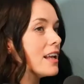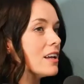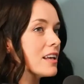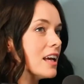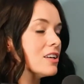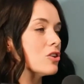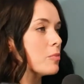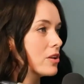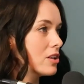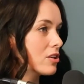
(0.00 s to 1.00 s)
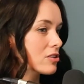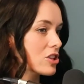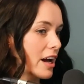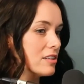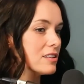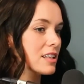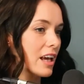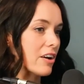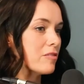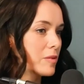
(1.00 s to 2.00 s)
And again, you're putting your child in the
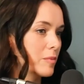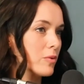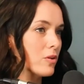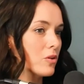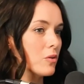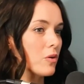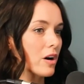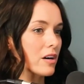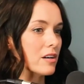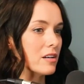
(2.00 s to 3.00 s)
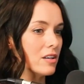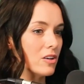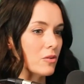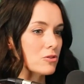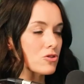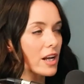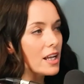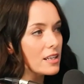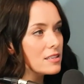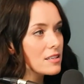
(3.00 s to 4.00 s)
care of people who are,
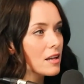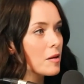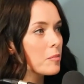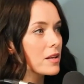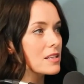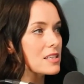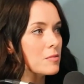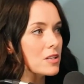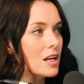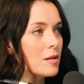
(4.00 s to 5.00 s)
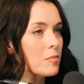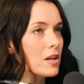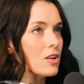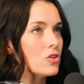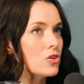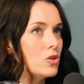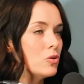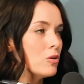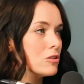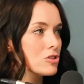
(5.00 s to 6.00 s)
trained, but at the same time,
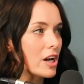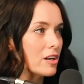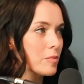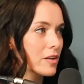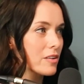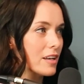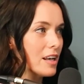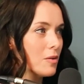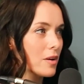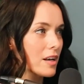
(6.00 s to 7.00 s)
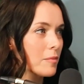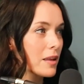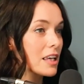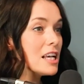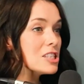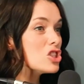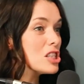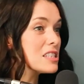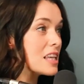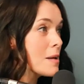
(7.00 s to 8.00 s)
your child better than anyone. And I'm like, yes,
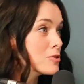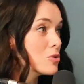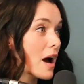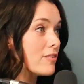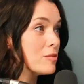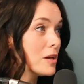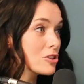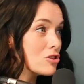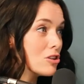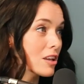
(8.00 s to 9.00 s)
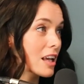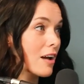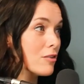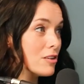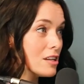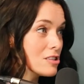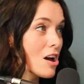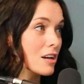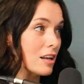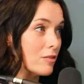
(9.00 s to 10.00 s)
she escapes. You have to make sure like everything's
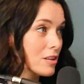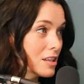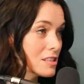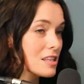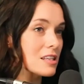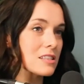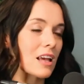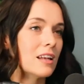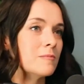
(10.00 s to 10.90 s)
locked. Everything's this. Yeah.